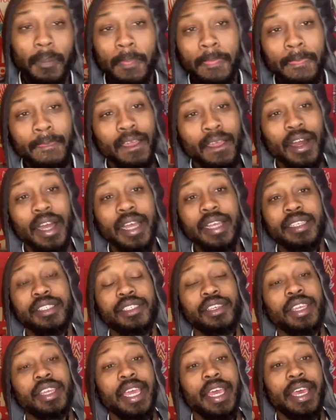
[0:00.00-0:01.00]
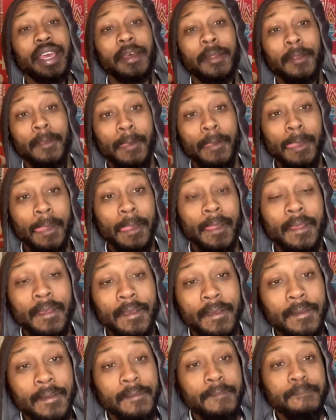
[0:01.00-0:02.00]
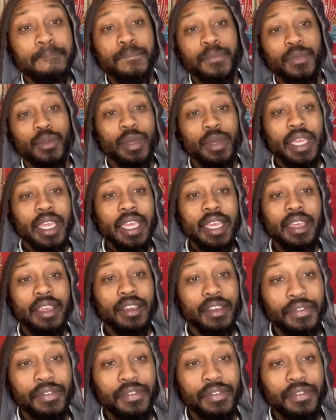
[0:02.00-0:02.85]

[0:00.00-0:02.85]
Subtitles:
Alright, so yeah, we're here